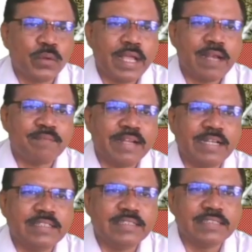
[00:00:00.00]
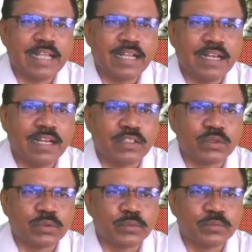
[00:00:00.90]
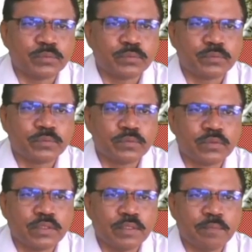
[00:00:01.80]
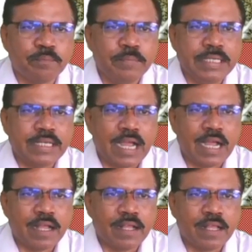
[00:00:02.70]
can find this angle also, beta.